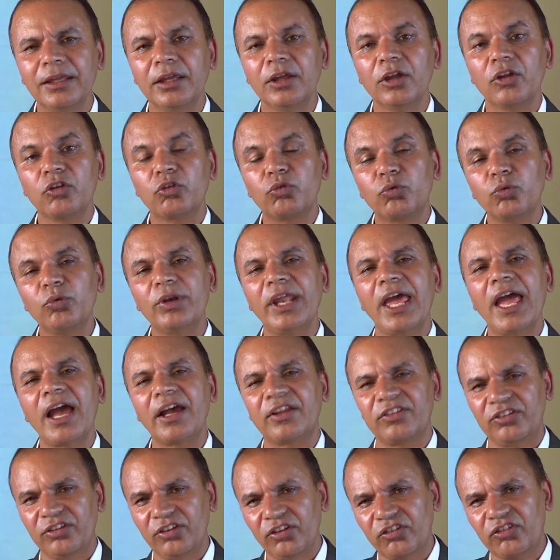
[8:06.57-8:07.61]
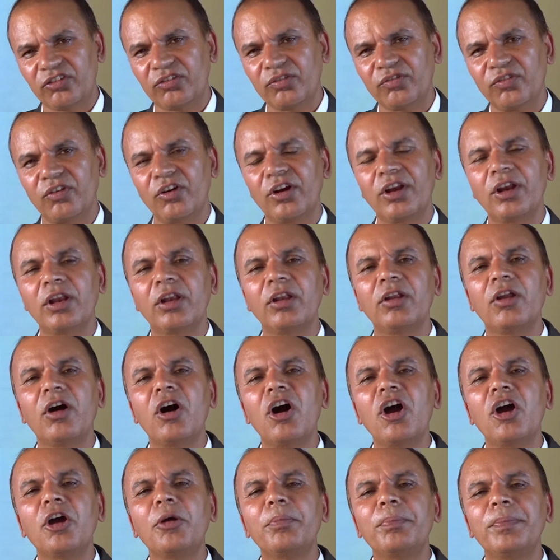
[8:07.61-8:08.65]
should exist for a
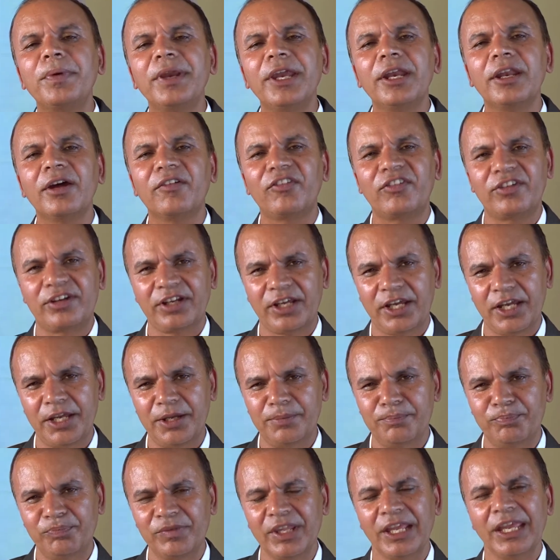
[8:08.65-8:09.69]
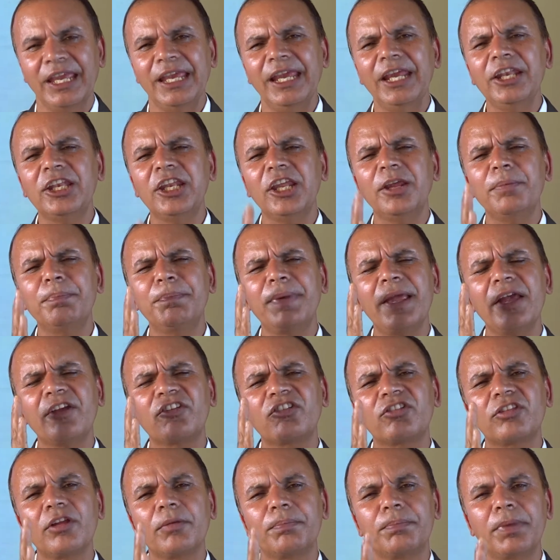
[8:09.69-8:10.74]
long period of time. It
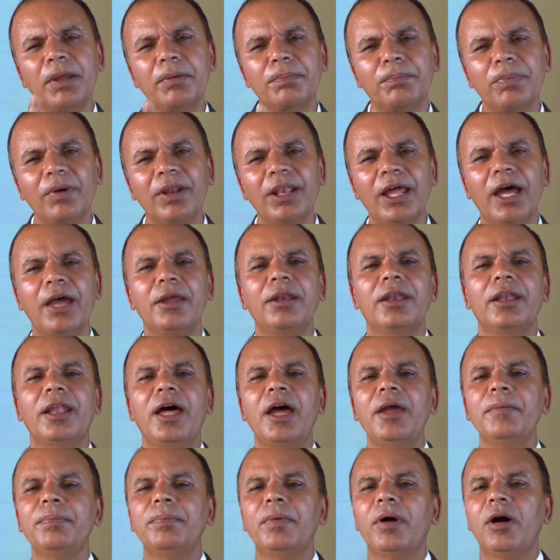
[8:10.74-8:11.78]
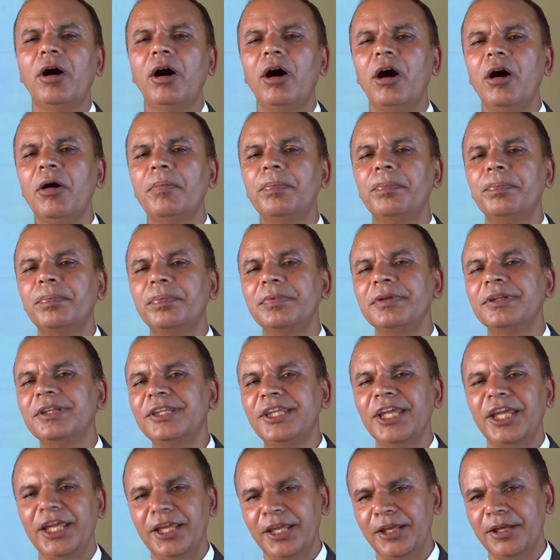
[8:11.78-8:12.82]
affects the people and life of
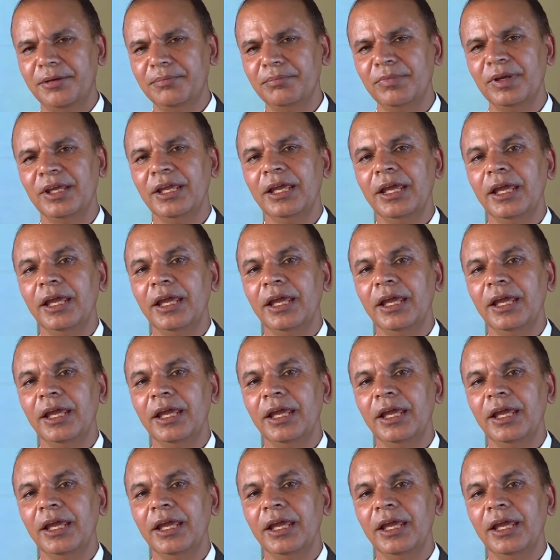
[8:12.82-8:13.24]
them